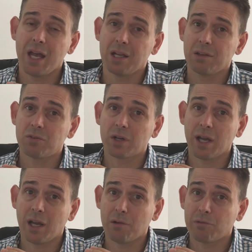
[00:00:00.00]
And you've got to
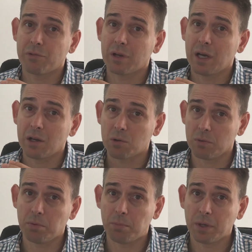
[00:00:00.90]
have a
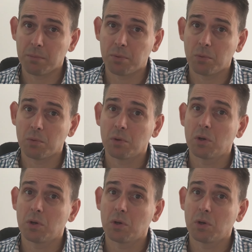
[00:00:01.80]
group of people